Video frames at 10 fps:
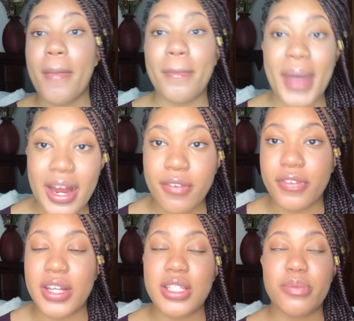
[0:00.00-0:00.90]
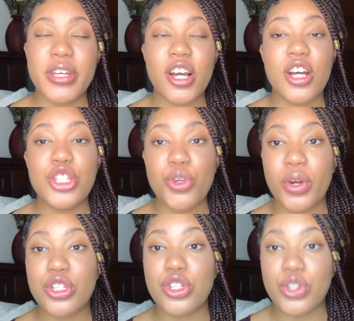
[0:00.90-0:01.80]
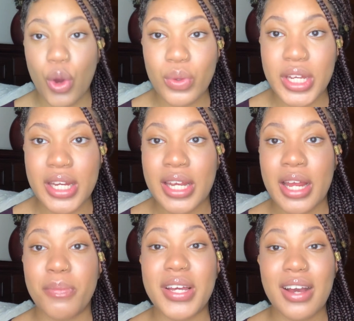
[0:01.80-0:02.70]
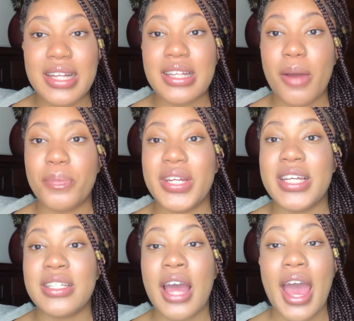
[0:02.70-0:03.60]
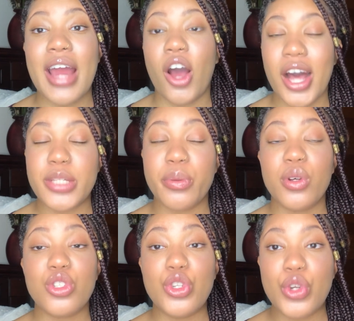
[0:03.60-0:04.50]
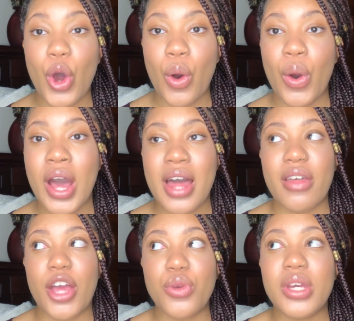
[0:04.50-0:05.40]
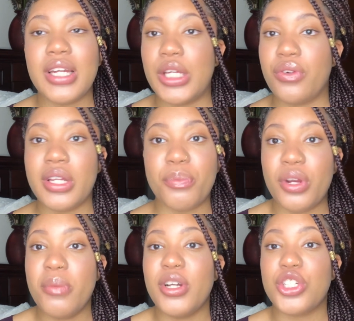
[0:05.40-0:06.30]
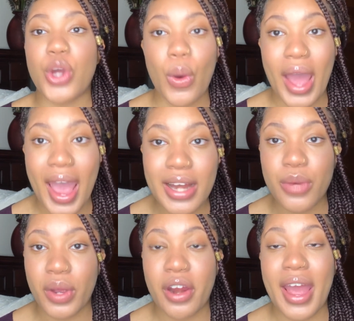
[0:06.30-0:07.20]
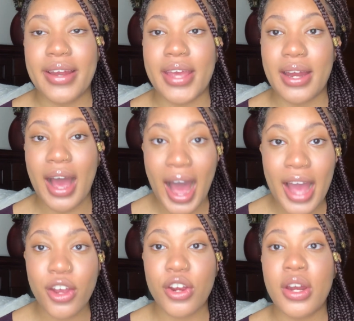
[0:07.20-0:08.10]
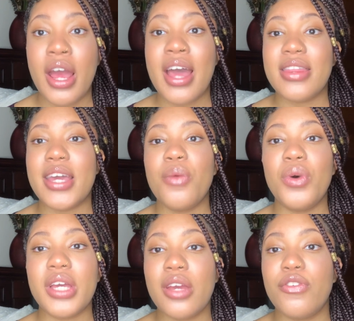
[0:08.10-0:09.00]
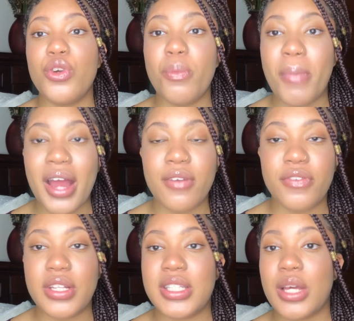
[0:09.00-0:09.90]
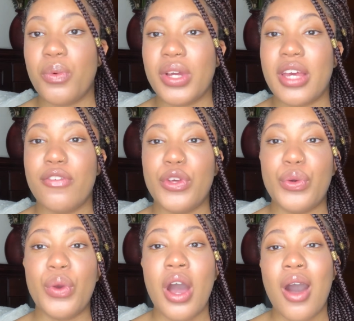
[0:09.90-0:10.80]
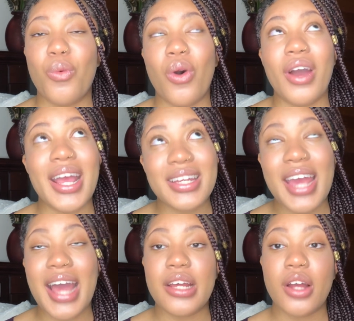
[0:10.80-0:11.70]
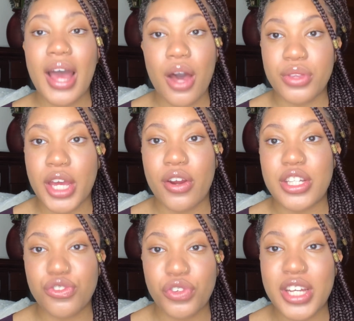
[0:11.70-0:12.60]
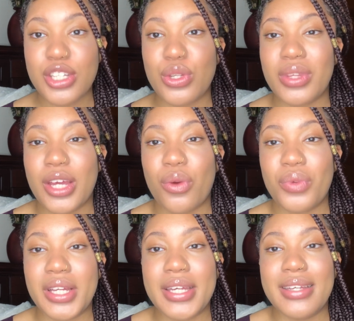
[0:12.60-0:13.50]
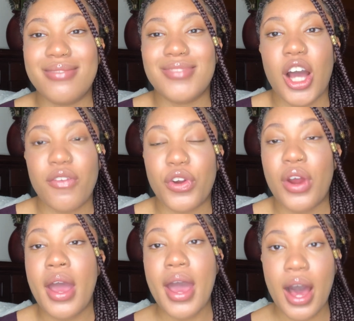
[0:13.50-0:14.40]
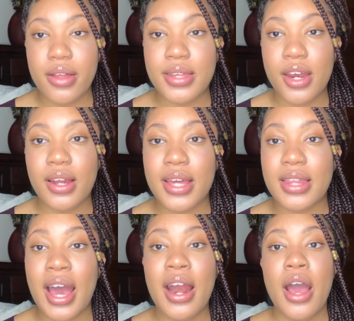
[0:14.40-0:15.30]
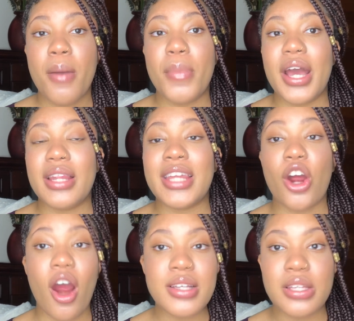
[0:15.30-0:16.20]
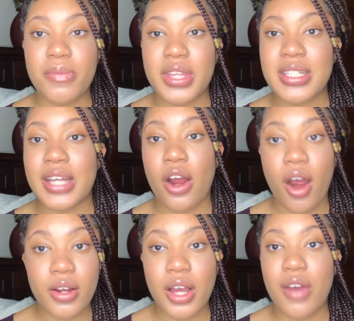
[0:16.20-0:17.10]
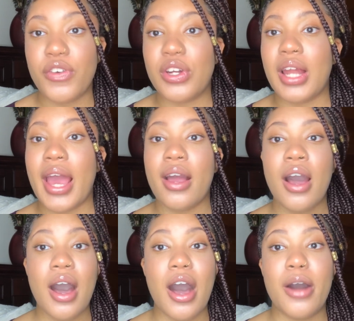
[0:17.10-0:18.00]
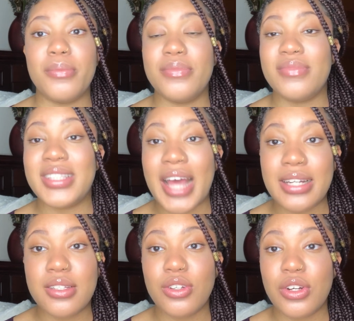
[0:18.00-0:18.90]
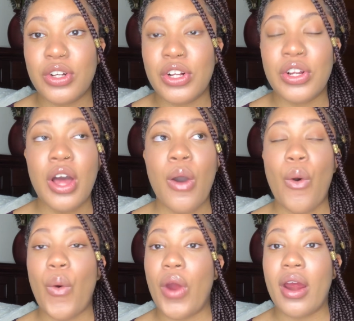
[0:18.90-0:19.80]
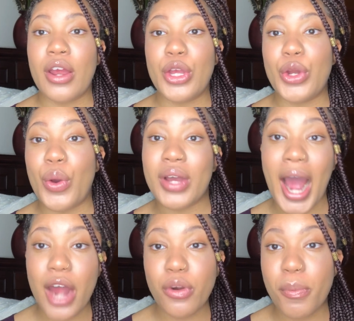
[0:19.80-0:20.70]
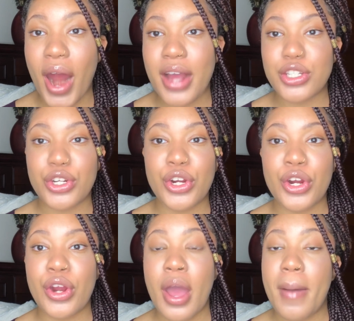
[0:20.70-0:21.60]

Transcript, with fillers: benefits. Because you are so needed and because companies and hospitals know that you can literally pretty much go anywhere and get hired, they will give you benefits. They will give you, well, in Canada, healthcare is free, so they don't really cover healthcare like that, but there are some things that aren't covered, like dental, or you know, chiropractor,